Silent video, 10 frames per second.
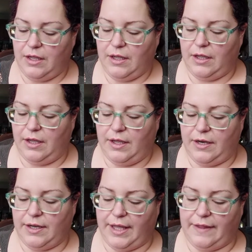And
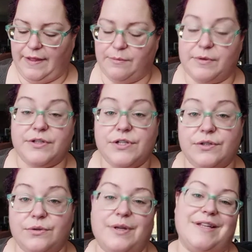again, that one
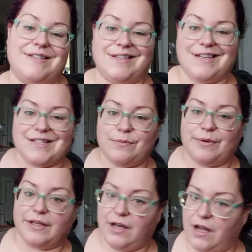too, it's an easy one
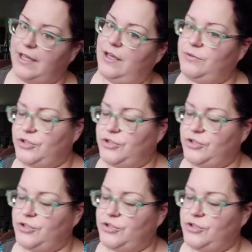to knock out.